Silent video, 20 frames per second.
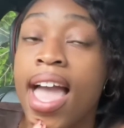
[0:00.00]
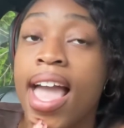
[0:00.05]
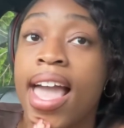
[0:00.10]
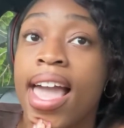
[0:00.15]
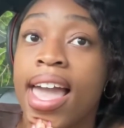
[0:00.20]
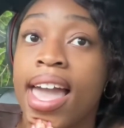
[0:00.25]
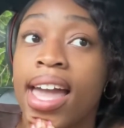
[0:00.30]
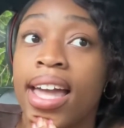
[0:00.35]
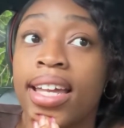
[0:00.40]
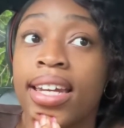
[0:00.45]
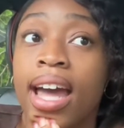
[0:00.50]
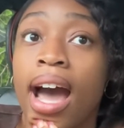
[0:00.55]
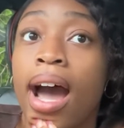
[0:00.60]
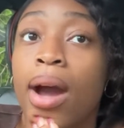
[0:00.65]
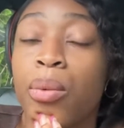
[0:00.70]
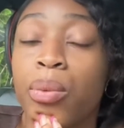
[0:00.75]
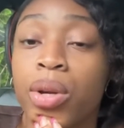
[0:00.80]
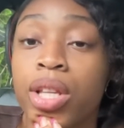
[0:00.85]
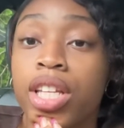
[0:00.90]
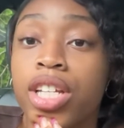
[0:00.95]
And I
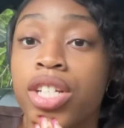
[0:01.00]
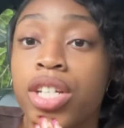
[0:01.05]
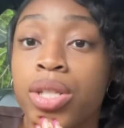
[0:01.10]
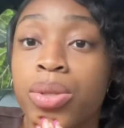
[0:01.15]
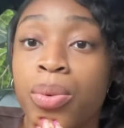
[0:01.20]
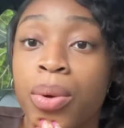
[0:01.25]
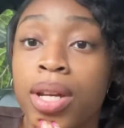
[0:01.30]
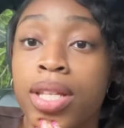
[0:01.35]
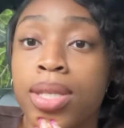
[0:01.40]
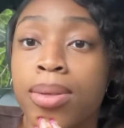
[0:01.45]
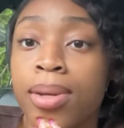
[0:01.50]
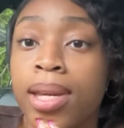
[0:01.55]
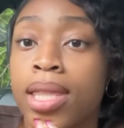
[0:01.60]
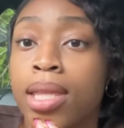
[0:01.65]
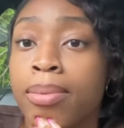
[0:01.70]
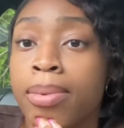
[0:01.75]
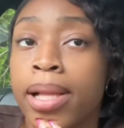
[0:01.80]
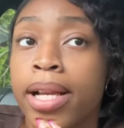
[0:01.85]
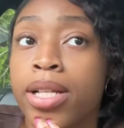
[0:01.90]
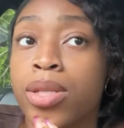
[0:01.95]
really just wanted to be in
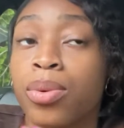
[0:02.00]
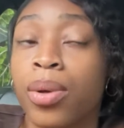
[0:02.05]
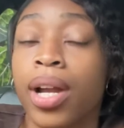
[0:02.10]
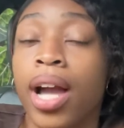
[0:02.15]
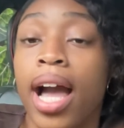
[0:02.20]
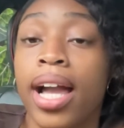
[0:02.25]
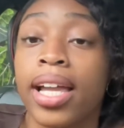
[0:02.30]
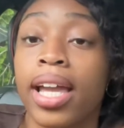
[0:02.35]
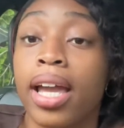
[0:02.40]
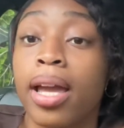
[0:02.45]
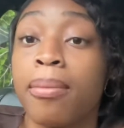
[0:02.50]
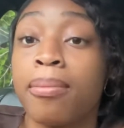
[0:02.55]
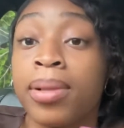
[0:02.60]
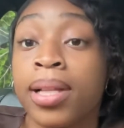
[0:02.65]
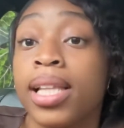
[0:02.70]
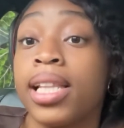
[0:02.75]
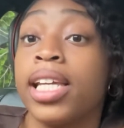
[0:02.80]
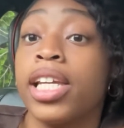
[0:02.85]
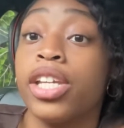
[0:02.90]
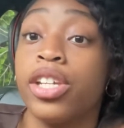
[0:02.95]
the place where God can
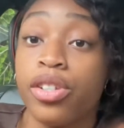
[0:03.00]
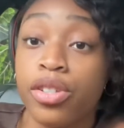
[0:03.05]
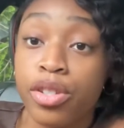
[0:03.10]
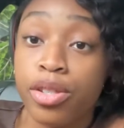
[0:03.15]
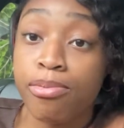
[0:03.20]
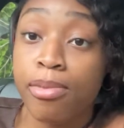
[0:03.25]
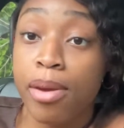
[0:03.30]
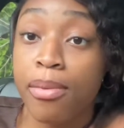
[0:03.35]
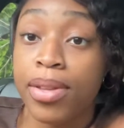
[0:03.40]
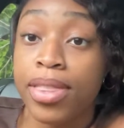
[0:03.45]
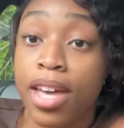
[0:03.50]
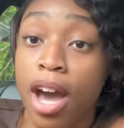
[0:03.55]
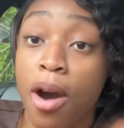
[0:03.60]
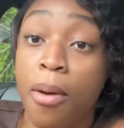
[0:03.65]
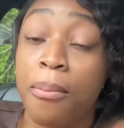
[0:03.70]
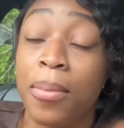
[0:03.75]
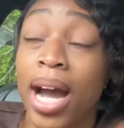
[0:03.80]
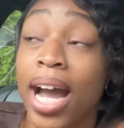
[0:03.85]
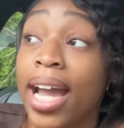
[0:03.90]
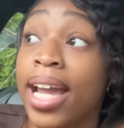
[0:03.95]
completely use me
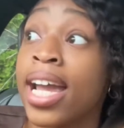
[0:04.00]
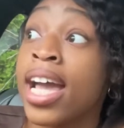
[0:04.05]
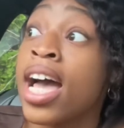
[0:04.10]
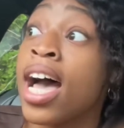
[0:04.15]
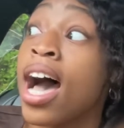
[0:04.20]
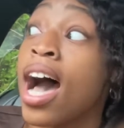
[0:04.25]
without my